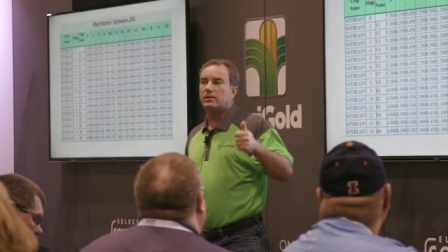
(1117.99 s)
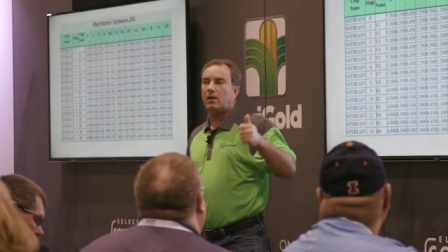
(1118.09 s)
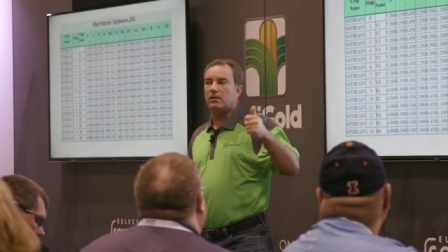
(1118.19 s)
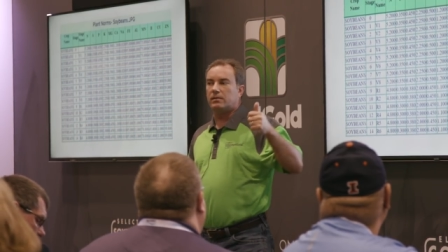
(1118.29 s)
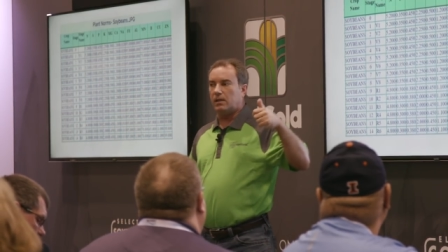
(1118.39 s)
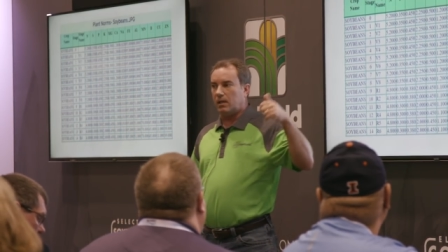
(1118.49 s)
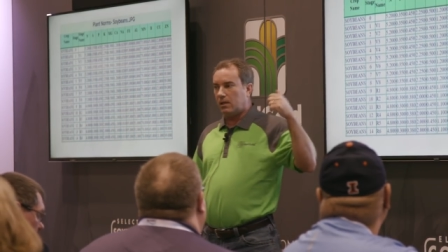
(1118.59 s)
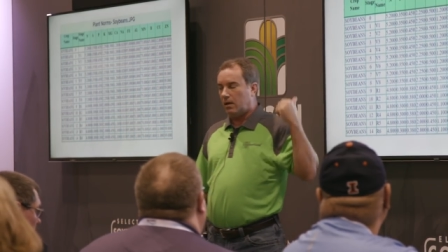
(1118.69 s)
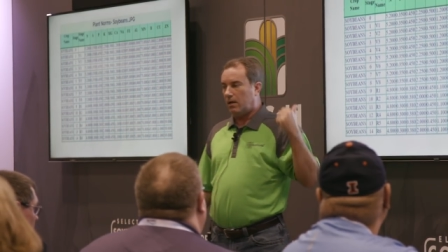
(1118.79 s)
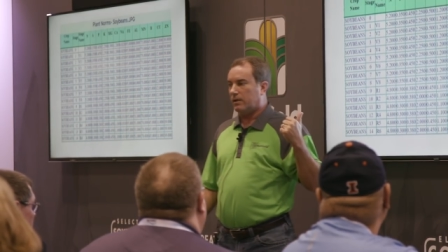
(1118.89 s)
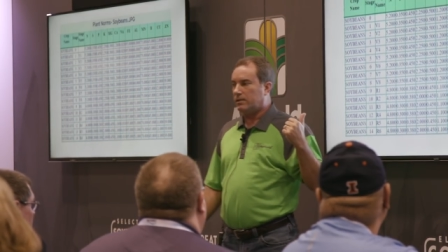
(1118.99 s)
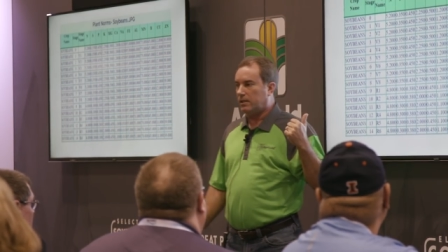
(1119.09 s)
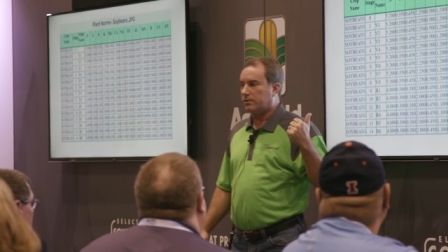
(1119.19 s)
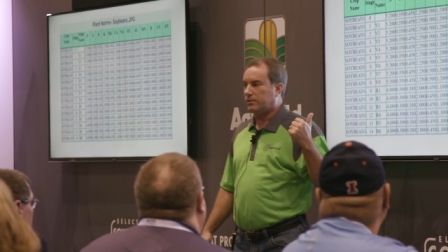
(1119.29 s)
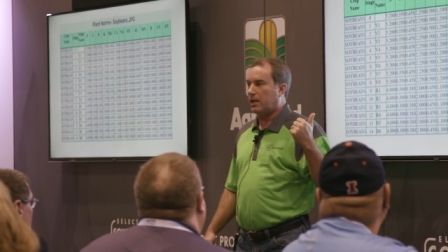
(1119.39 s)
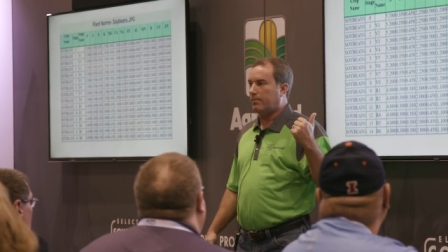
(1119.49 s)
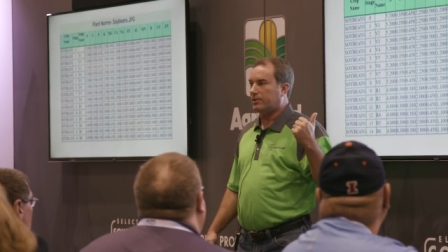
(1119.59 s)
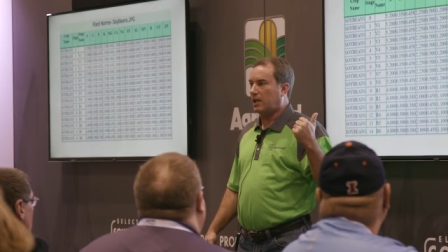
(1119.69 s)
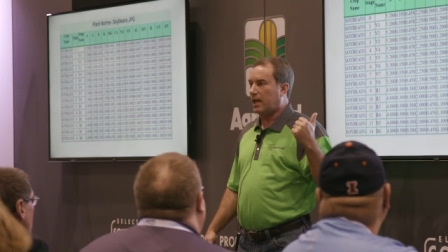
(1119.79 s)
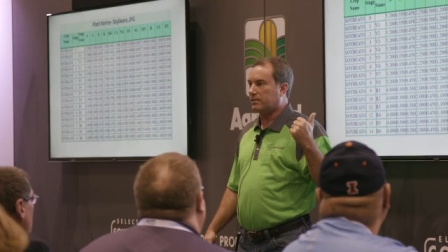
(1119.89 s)
We started sending in all of our tissue
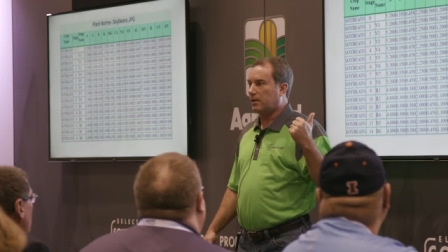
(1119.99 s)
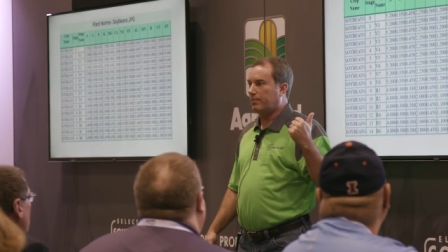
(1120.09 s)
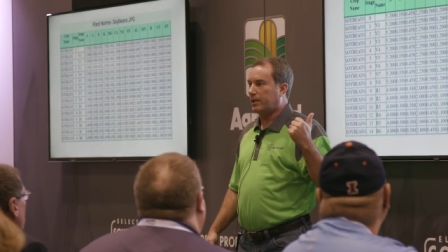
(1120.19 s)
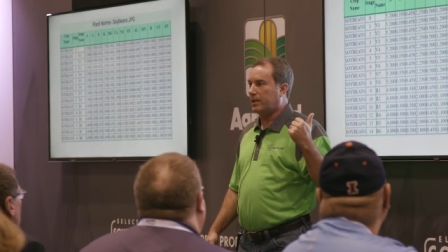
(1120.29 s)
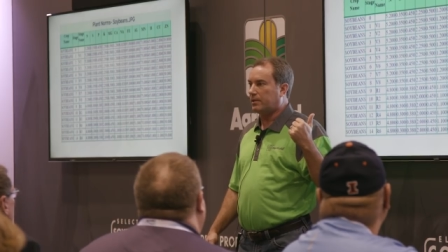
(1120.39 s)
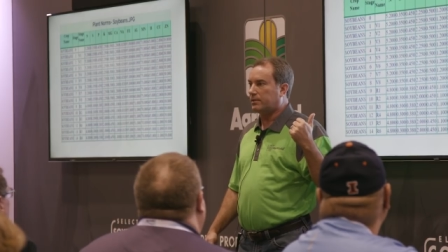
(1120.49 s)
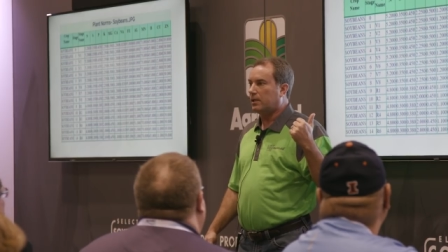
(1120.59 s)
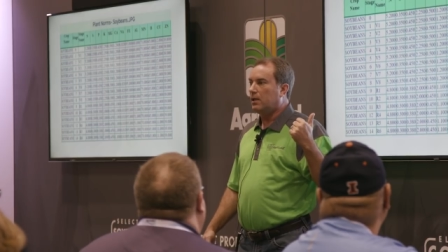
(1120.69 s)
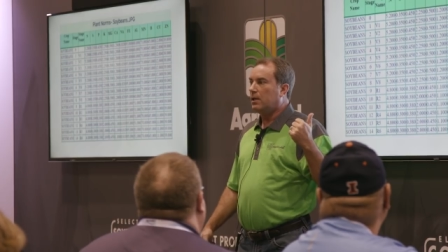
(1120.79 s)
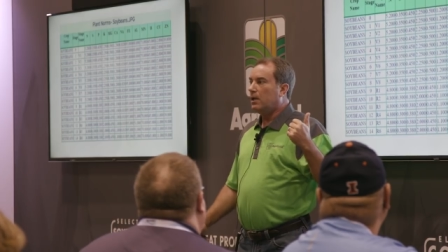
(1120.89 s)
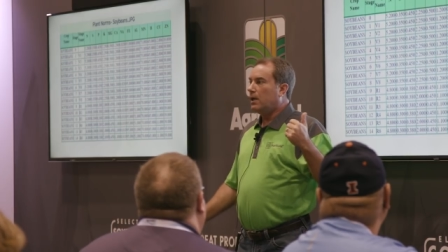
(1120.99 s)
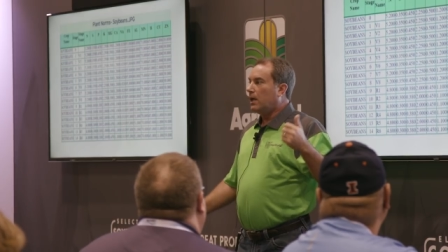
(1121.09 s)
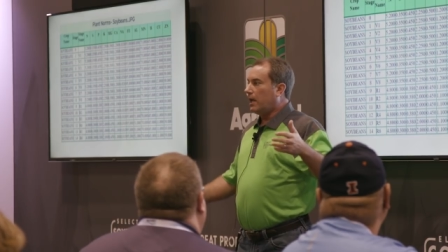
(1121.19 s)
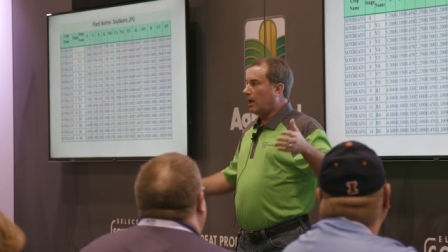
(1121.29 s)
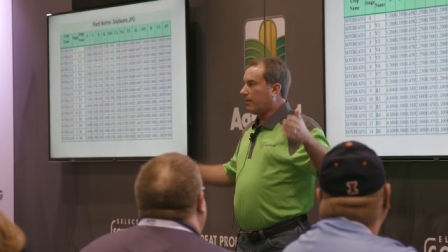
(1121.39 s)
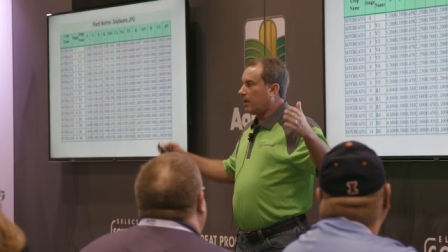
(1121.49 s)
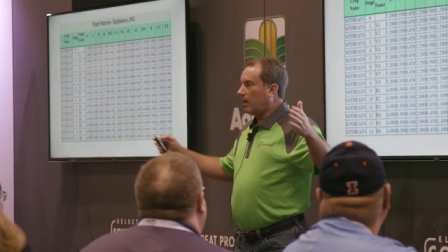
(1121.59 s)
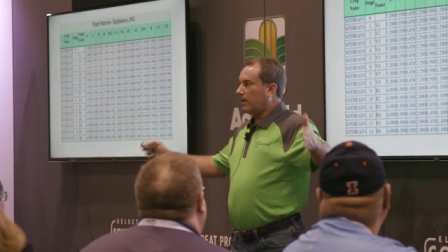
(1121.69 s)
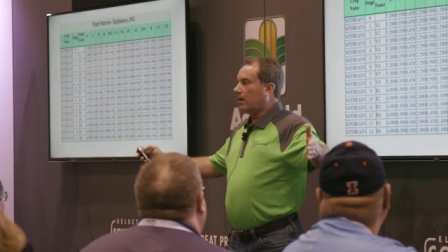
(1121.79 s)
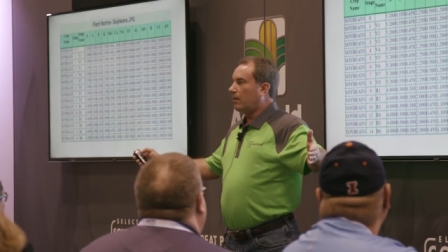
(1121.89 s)
samples the last couple of years, and I'm
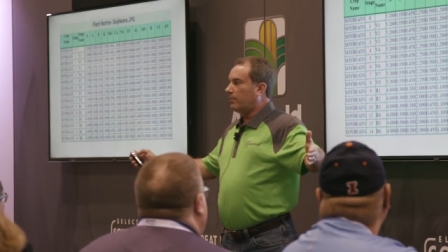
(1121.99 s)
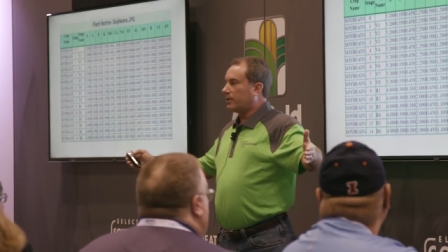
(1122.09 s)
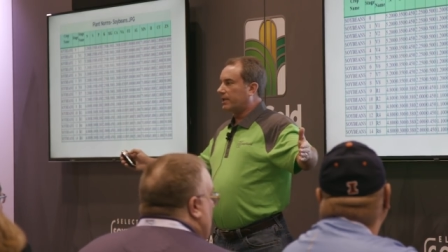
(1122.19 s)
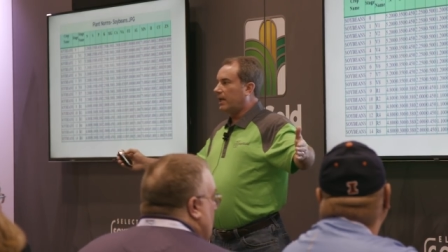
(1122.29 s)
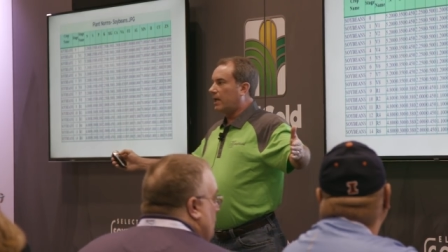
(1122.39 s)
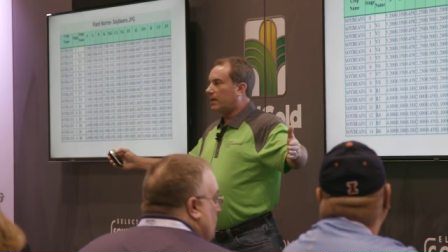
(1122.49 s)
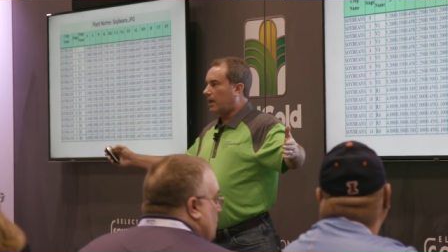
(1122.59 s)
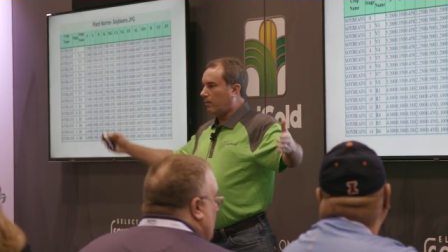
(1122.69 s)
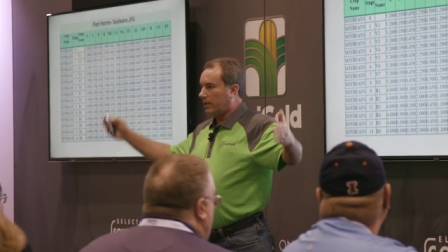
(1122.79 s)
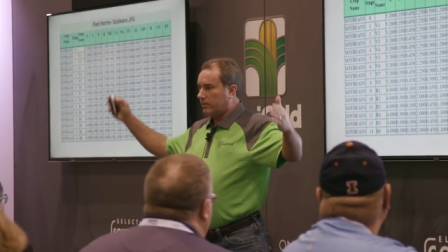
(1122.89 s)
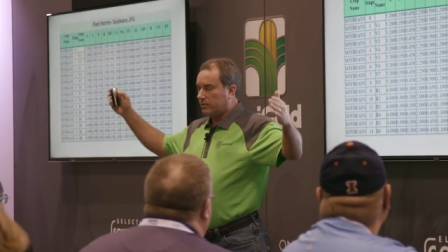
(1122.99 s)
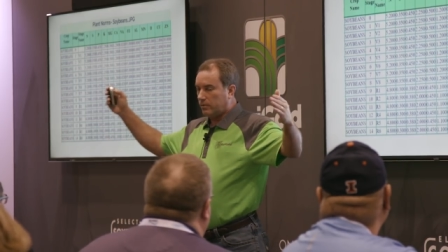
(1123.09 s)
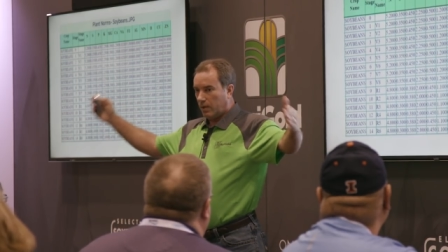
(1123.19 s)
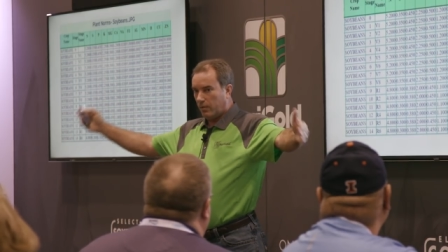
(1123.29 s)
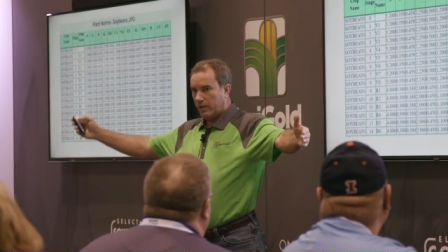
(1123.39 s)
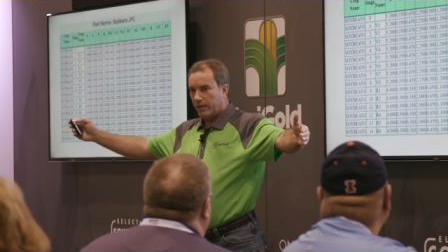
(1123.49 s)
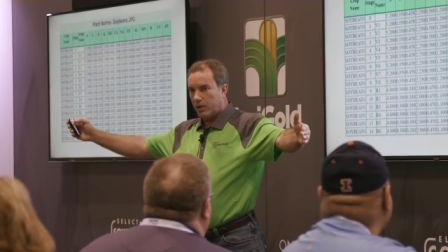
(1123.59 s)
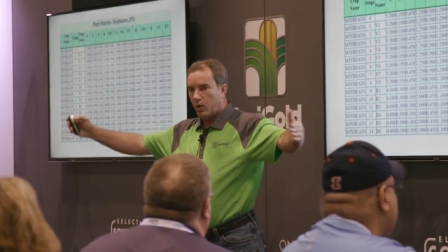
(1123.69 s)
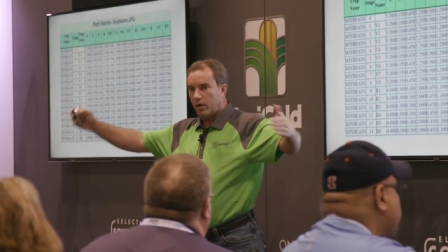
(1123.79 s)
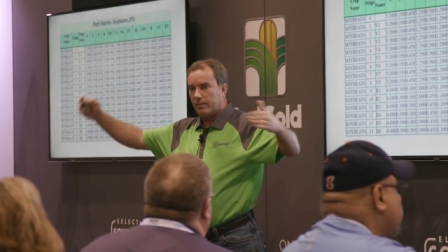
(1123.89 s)
kind of a numbers geek, and I wanted to
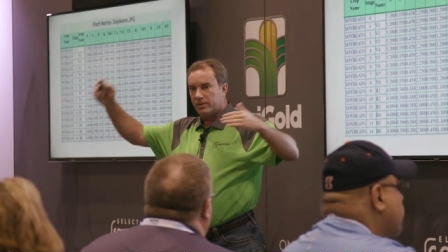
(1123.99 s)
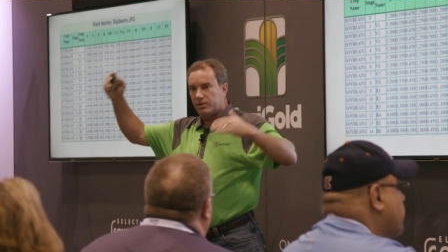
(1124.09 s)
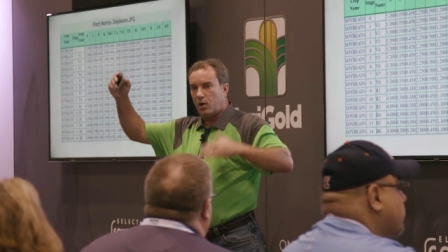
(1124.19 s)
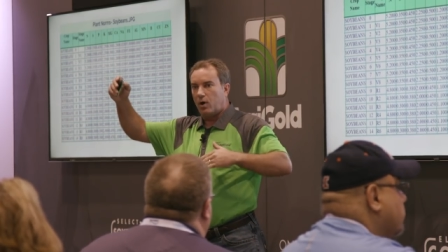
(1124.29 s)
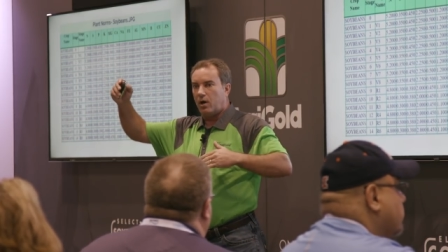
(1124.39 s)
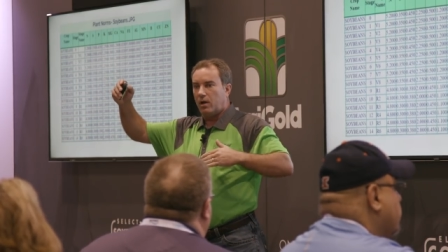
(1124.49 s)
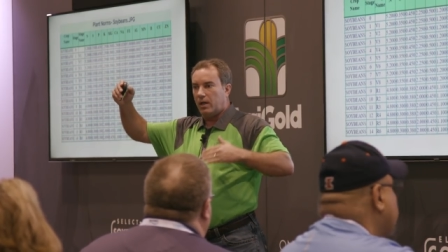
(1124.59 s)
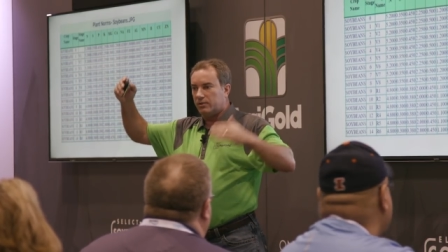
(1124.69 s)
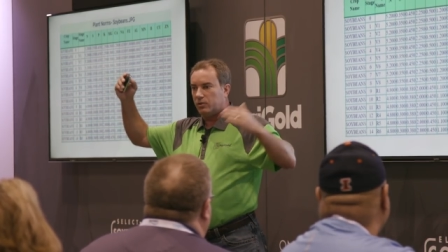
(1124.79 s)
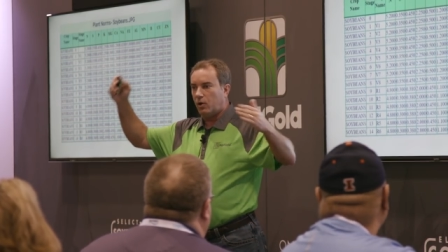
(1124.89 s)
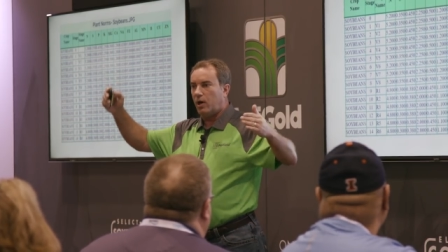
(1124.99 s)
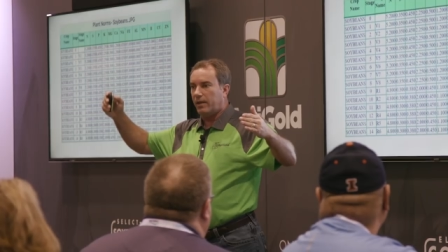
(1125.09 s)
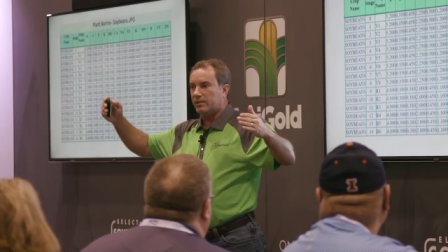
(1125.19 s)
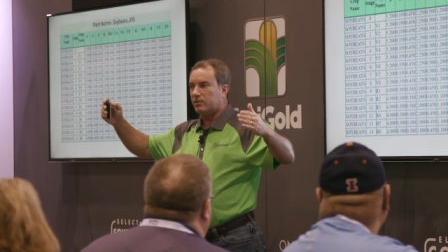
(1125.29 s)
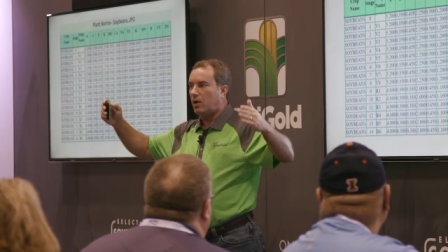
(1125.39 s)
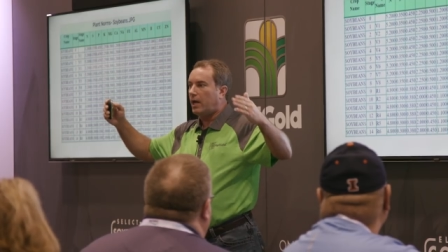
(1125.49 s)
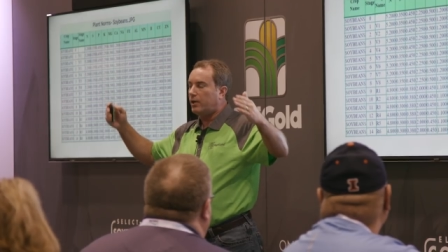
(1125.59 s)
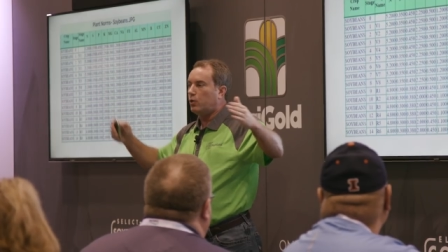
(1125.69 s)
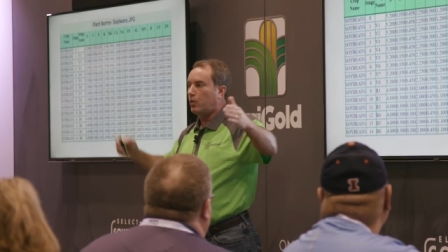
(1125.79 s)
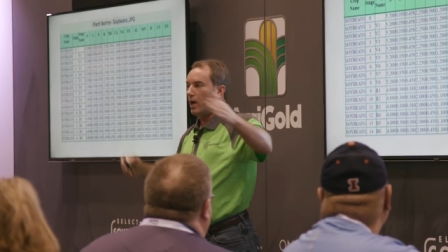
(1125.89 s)
record and store all this, so I
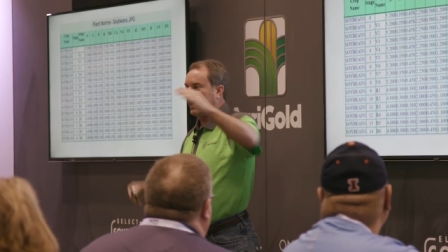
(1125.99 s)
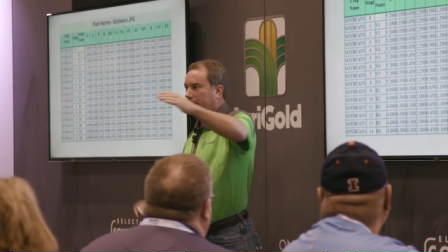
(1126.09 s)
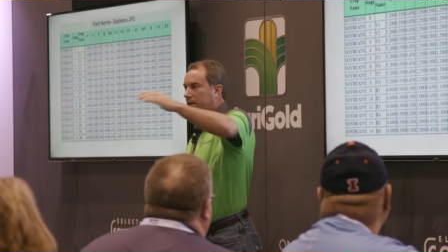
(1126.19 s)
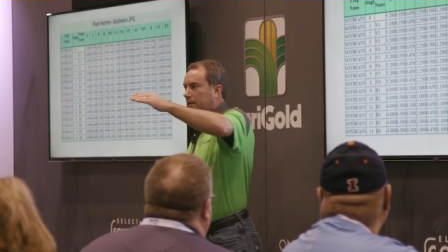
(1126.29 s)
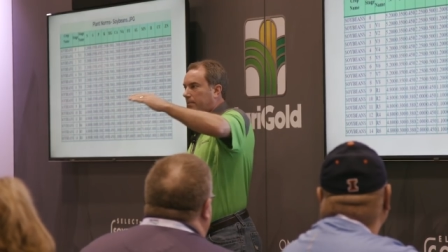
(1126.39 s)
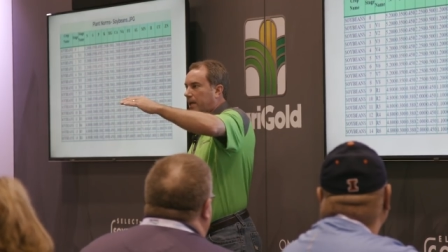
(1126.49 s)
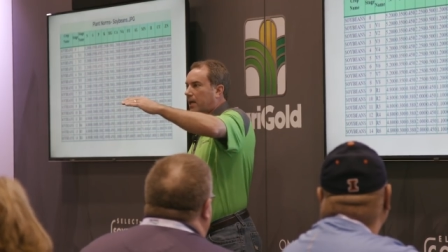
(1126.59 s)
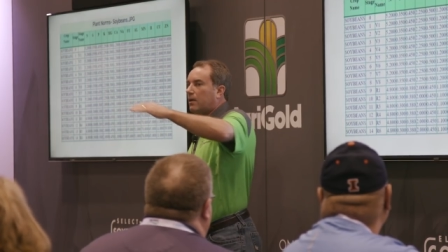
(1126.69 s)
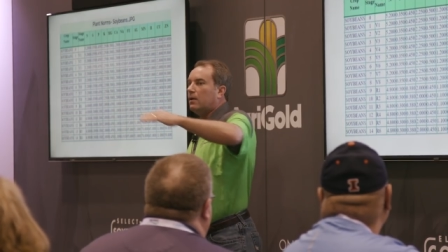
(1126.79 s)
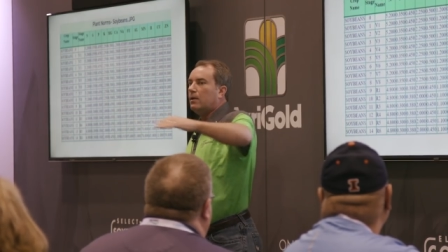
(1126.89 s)
knew where I needed to be.